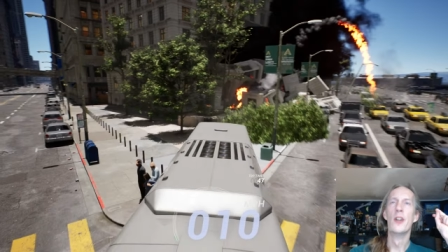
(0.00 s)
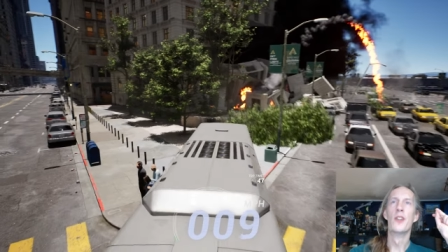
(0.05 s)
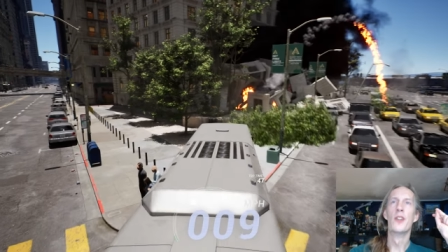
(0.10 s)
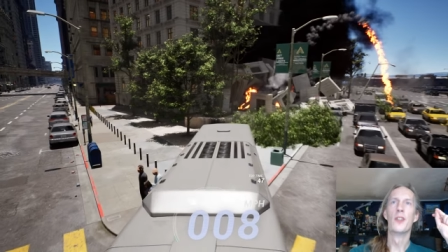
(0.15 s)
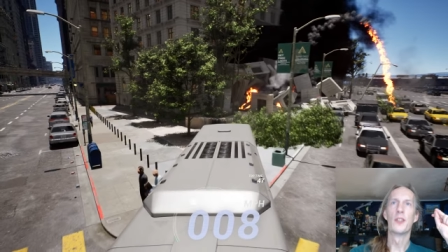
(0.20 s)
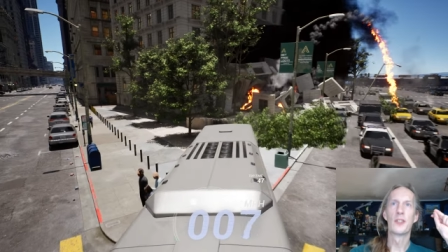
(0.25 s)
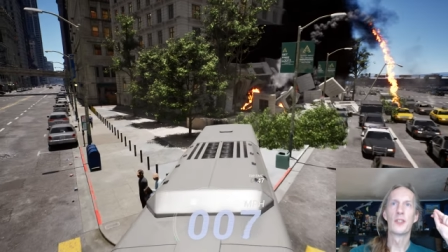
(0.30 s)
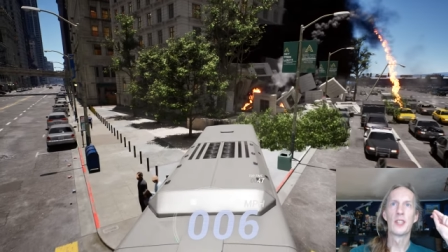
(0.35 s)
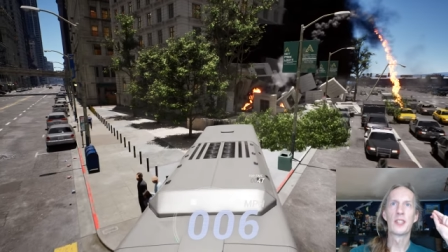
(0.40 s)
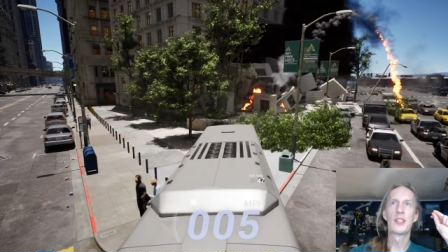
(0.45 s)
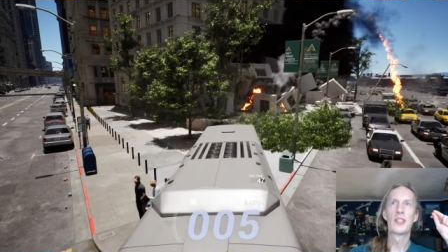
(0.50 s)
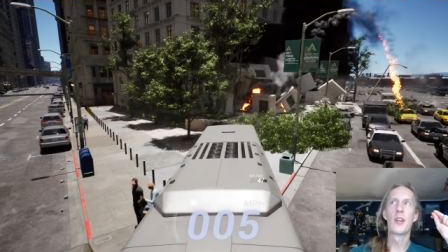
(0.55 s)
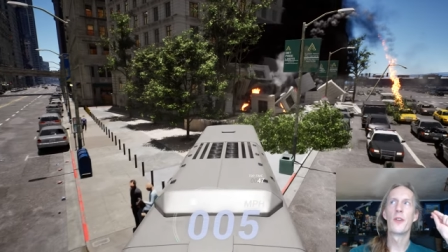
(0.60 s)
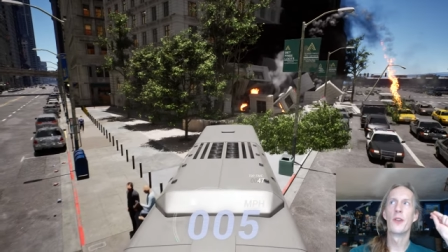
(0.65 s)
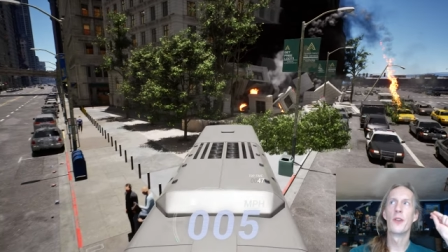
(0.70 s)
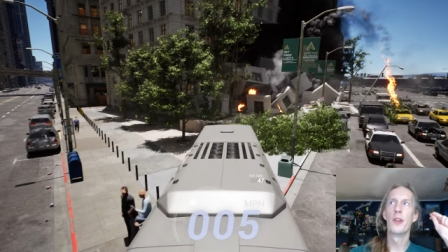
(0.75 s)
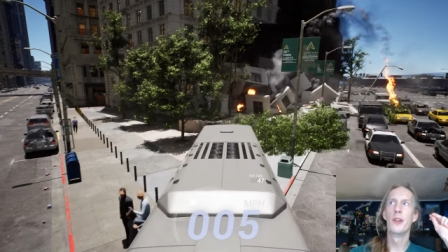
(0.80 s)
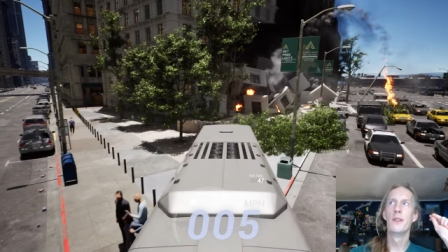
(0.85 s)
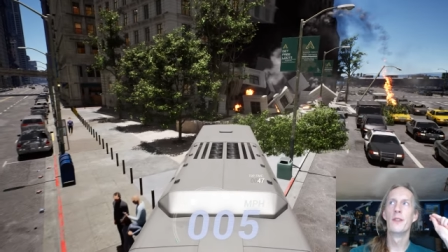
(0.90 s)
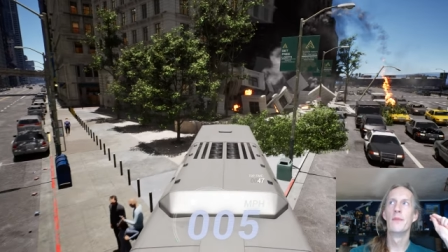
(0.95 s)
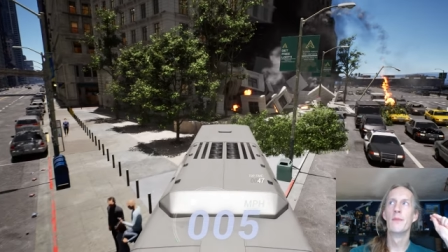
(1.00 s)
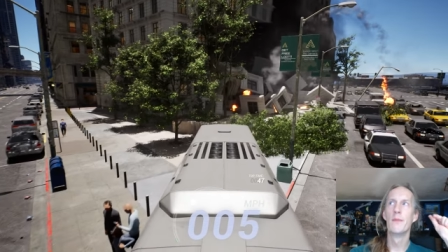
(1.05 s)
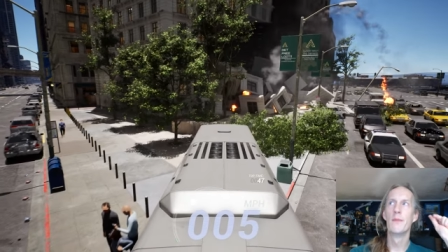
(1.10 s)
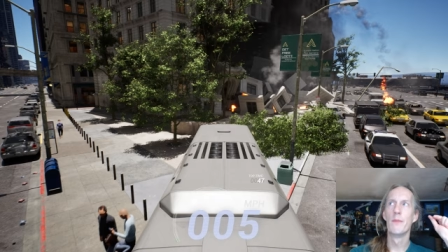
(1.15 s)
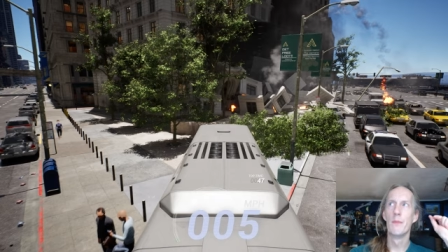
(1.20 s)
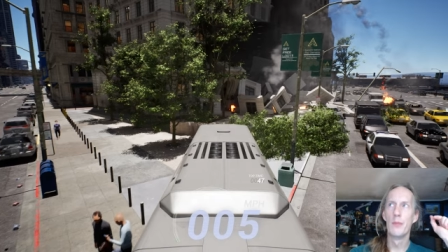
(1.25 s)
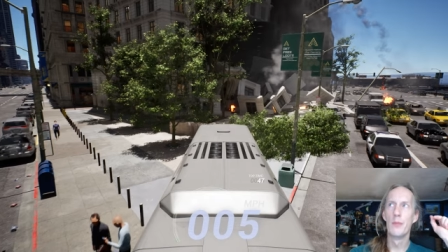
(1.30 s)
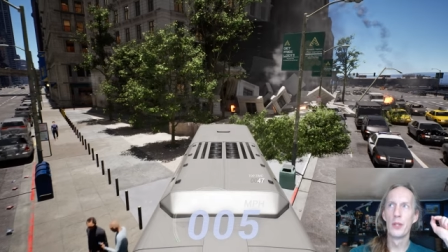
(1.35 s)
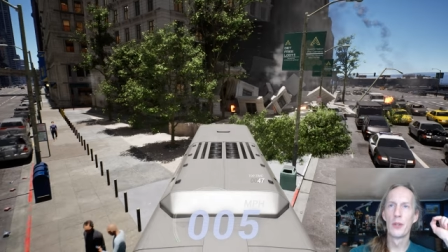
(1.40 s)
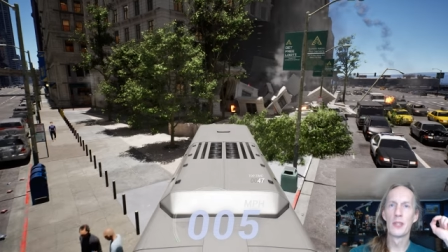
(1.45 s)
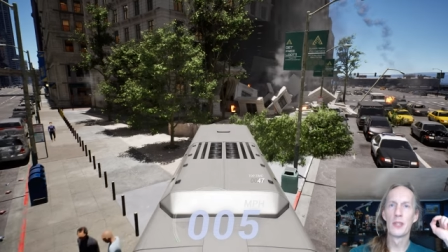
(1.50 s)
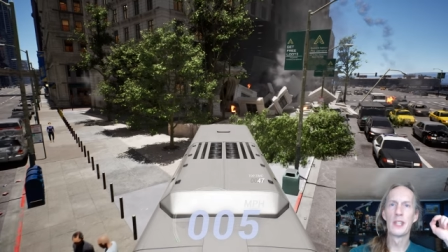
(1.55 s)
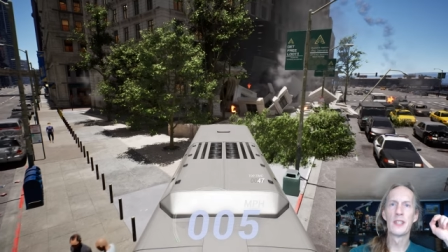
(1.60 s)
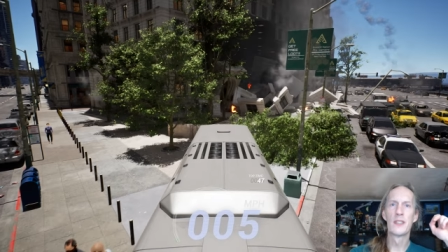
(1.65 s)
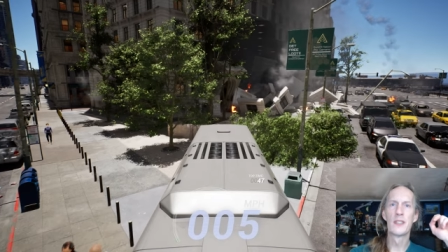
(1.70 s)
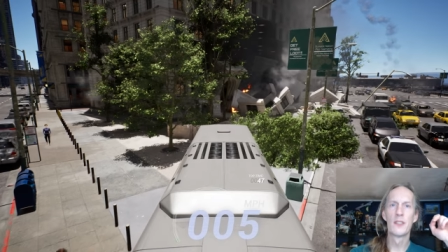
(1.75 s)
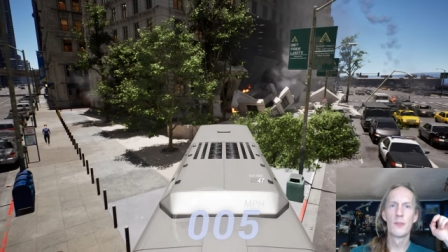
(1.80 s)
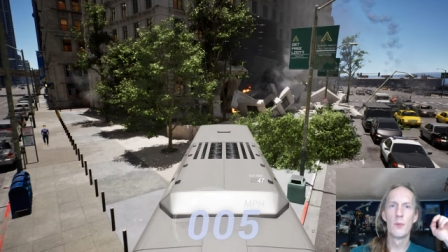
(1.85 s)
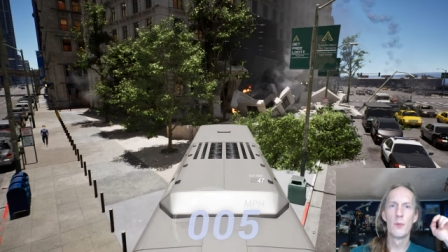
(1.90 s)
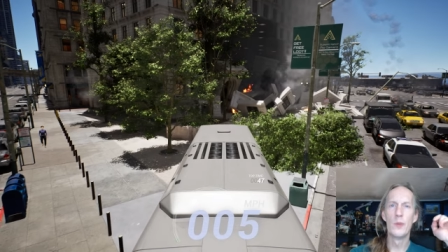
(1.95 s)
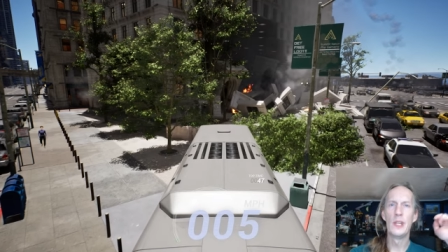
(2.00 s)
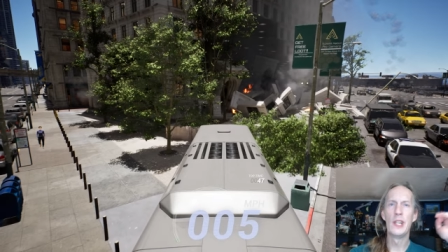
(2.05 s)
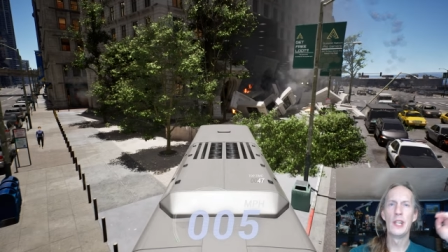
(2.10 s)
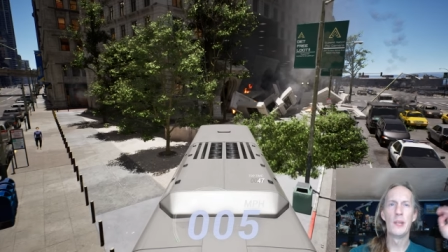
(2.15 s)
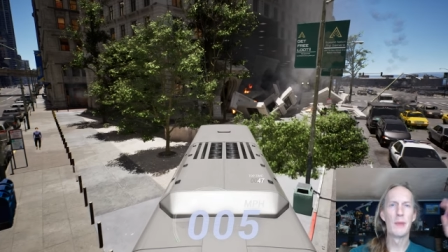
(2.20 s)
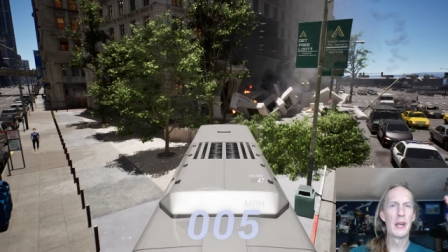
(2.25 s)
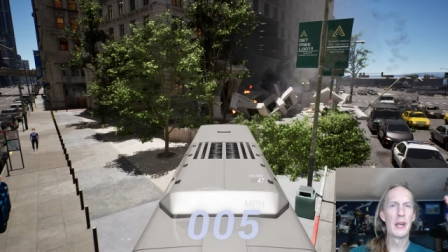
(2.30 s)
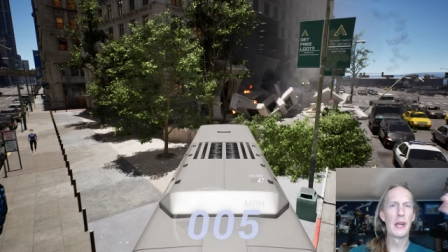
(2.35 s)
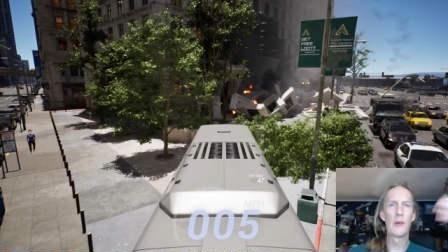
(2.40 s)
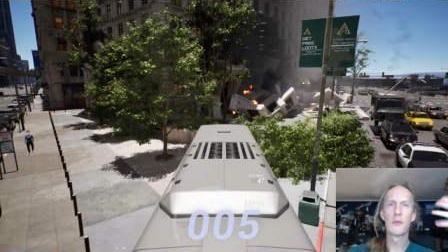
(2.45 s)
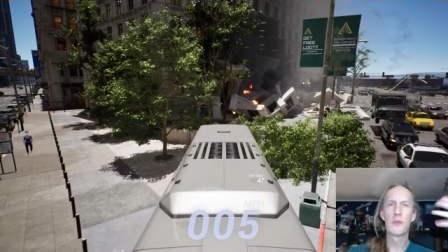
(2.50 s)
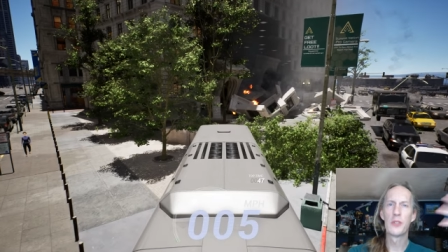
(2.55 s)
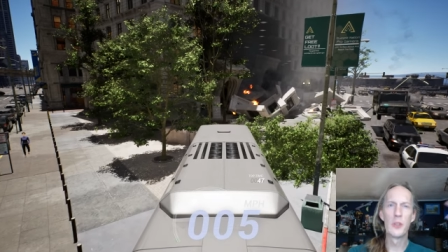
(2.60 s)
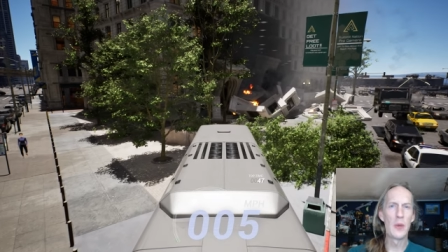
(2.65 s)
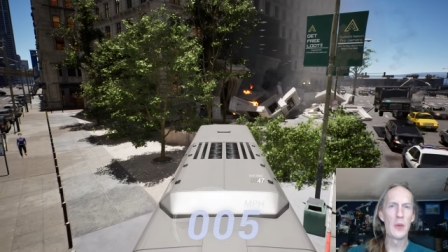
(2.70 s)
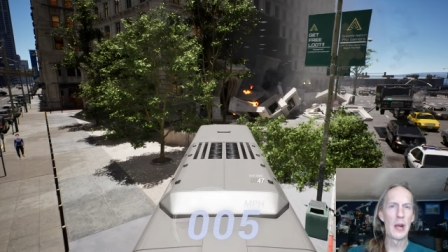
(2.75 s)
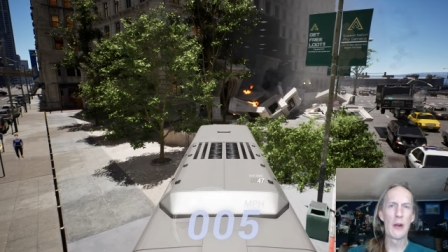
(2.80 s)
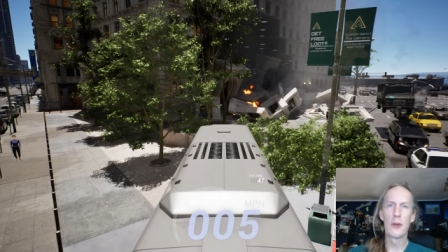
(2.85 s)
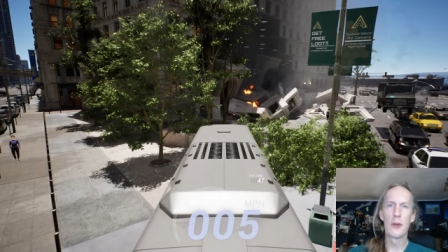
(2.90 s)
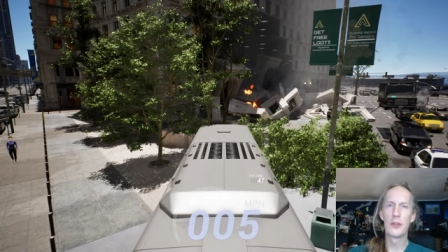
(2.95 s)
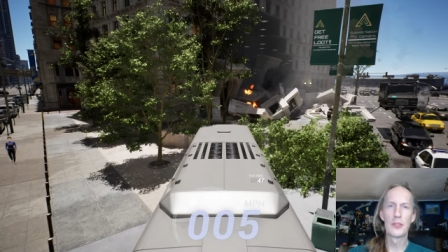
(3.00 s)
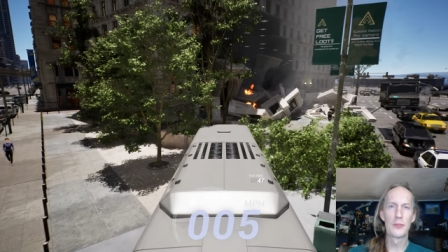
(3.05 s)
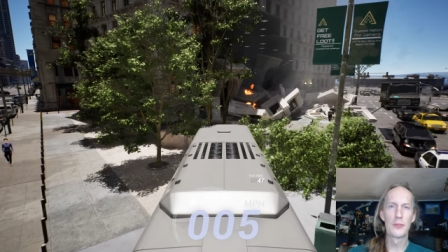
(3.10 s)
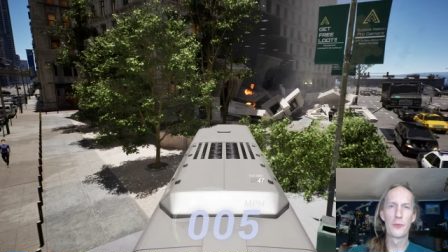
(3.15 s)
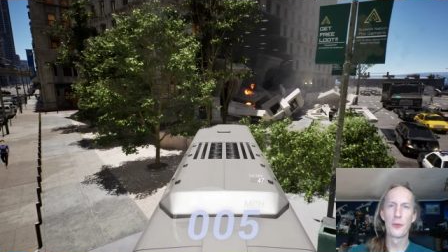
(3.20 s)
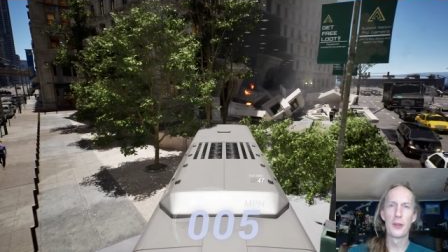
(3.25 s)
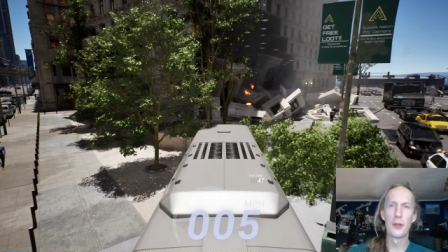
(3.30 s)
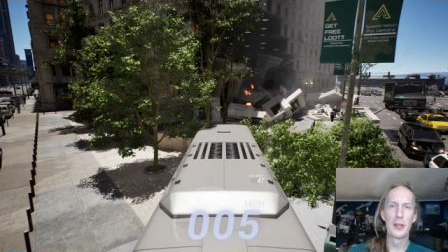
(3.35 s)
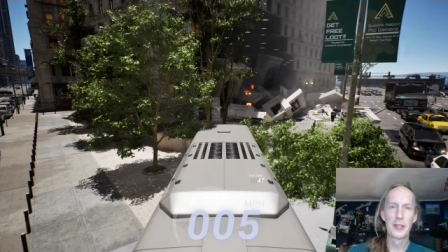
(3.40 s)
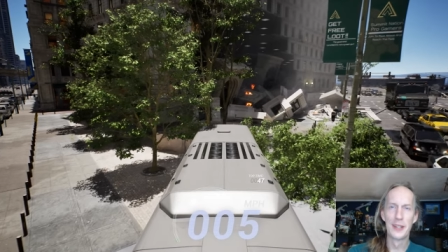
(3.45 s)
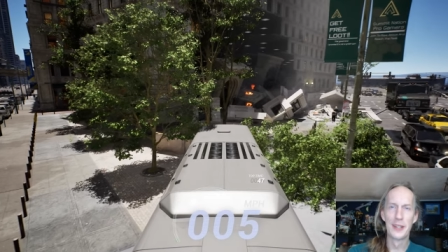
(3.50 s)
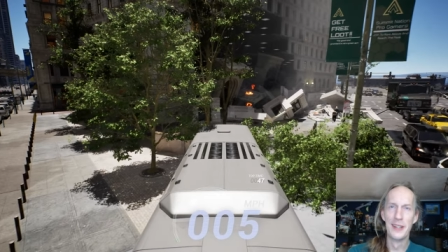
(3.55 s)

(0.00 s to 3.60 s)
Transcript: There's 600 buildings. We need about two hours of work.